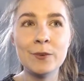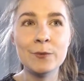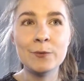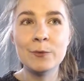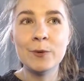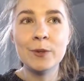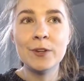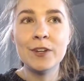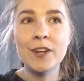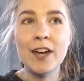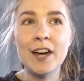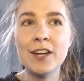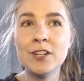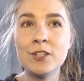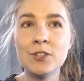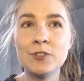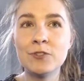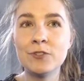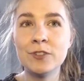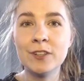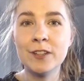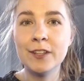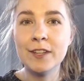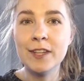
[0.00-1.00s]
we'll
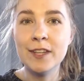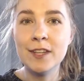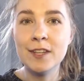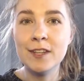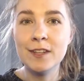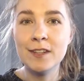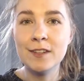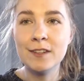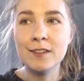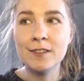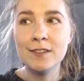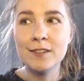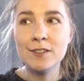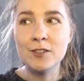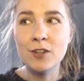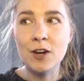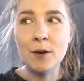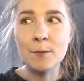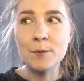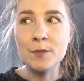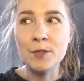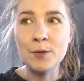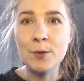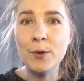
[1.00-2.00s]
naturally
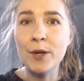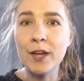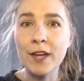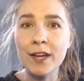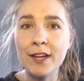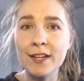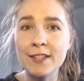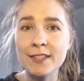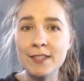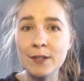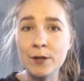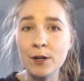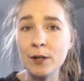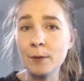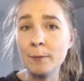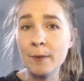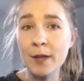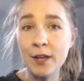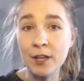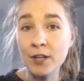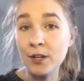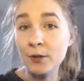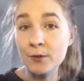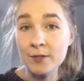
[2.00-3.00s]
stop doing it because it'll
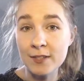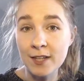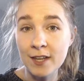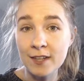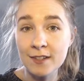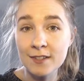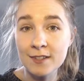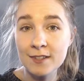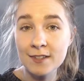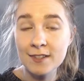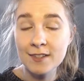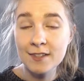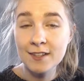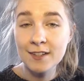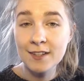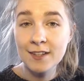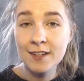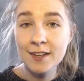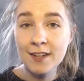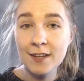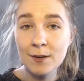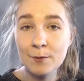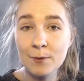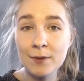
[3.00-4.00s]
make no sense.
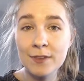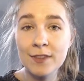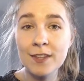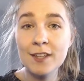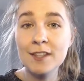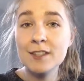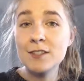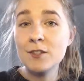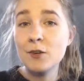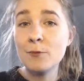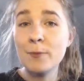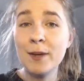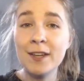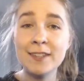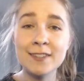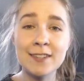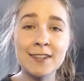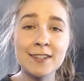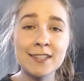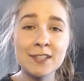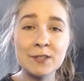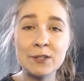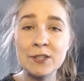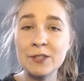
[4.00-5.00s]
When things don't make
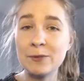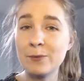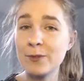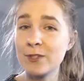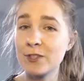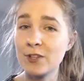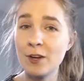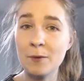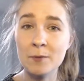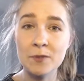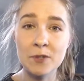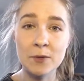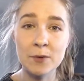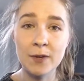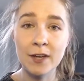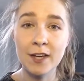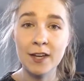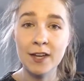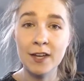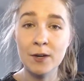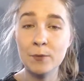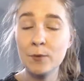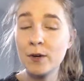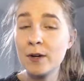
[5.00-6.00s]
sense to us, we stop doing
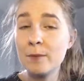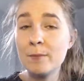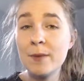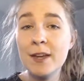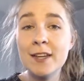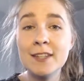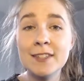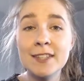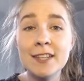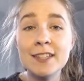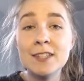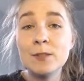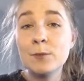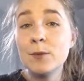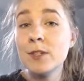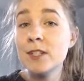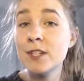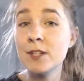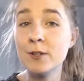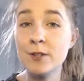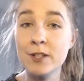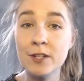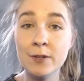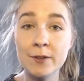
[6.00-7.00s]
it. And when it makes sense, we
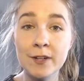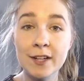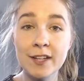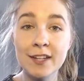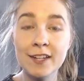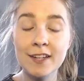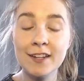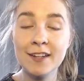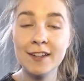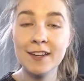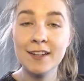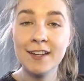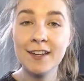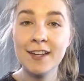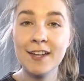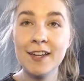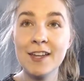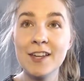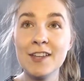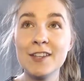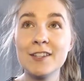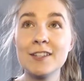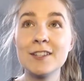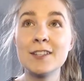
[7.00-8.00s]
do it.
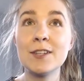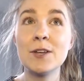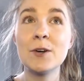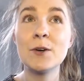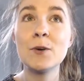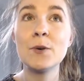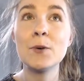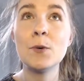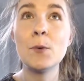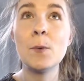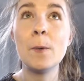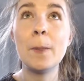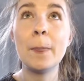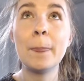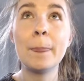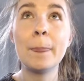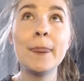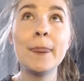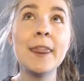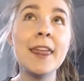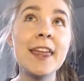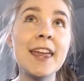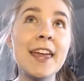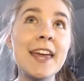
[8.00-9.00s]
So,
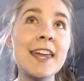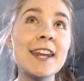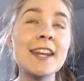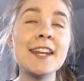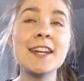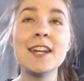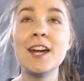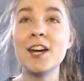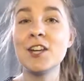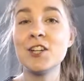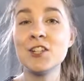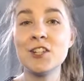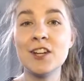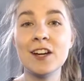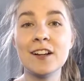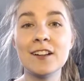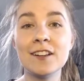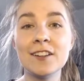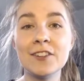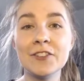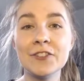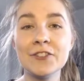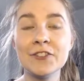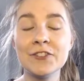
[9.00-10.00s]
in a
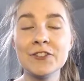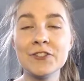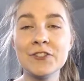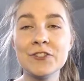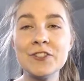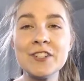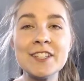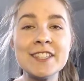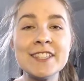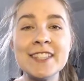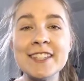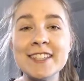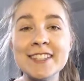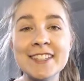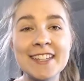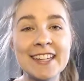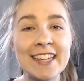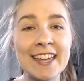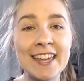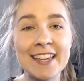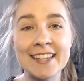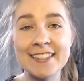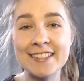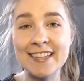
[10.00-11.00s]
nutshell,
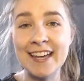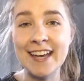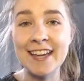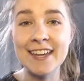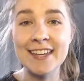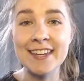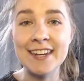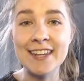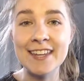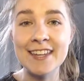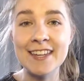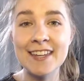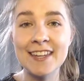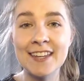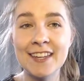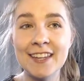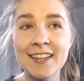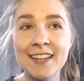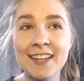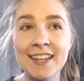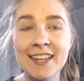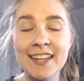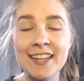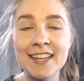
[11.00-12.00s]
resisting anxiety
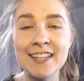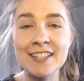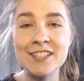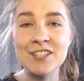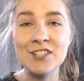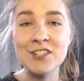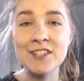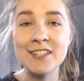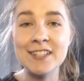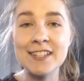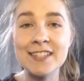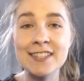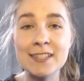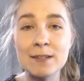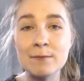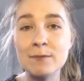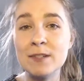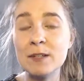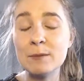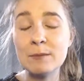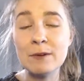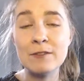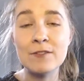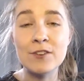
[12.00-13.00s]
is just a
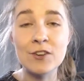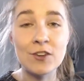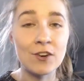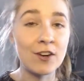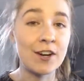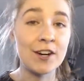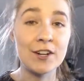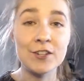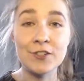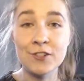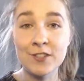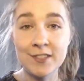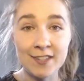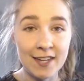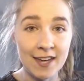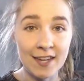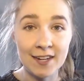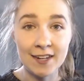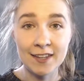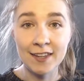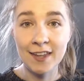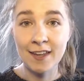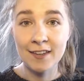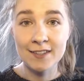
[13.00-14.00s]
symptom of not
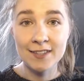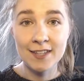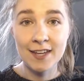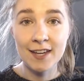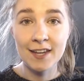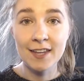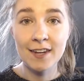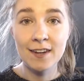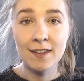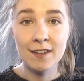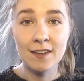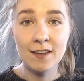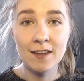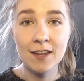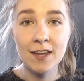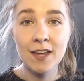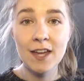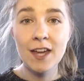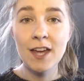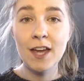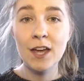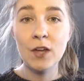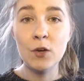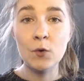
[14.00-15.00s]
understanding anxiety.
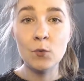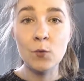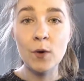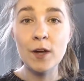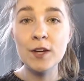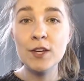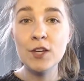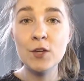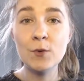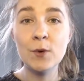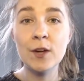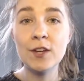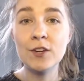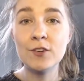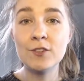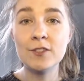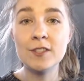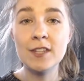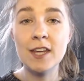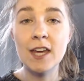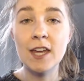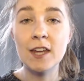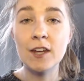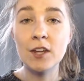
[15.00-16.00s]
And when you
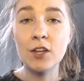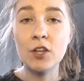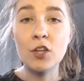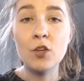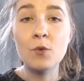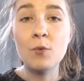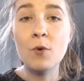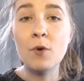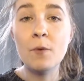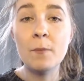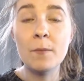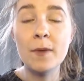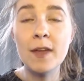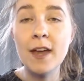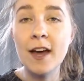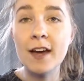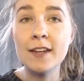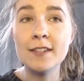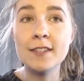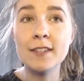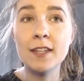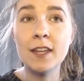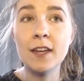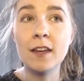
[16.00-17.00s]
understand it, you won't be
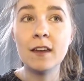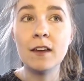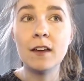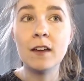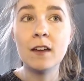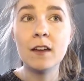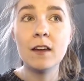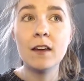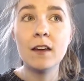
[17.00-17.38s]
asking,